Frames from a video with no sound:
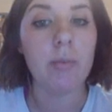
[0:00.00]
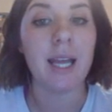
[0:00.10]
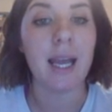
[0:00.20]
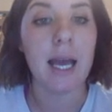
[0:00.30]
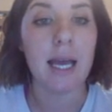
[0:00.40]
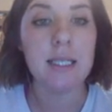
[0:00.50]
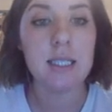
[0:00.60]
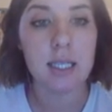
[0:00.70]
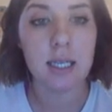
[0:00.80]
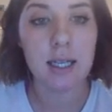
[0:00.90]
they
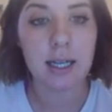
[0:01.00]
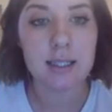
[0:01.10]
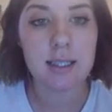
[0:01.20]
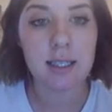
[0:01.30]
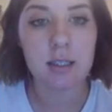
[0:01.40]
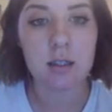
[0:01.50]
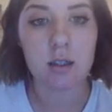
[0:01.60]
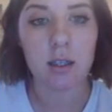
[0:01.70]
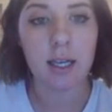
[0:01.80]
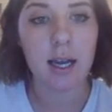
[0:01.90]
ended at
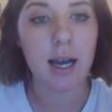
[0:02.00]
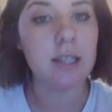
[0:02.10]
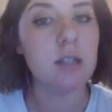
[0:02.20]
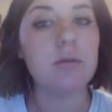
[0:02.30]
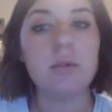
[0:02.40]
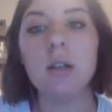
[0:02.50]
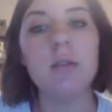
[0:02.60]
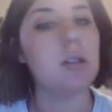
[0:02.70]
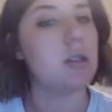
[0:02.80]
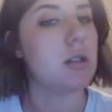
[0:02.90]
6:30. I don't
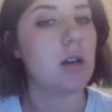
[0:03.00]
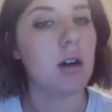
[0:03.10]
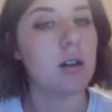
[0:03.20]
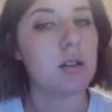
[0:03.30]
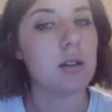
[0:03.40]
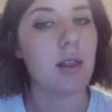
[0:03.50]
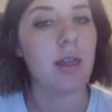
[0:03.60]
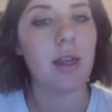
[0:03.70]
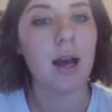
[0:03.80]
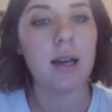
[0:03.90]
know the start.
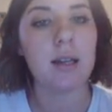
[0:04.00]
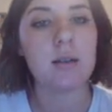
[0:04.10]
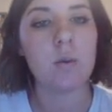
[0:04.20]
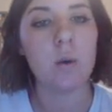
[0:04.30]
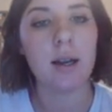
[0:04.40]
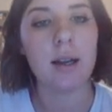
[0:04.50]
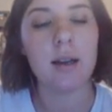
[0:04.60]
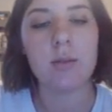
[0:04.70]
That is what I am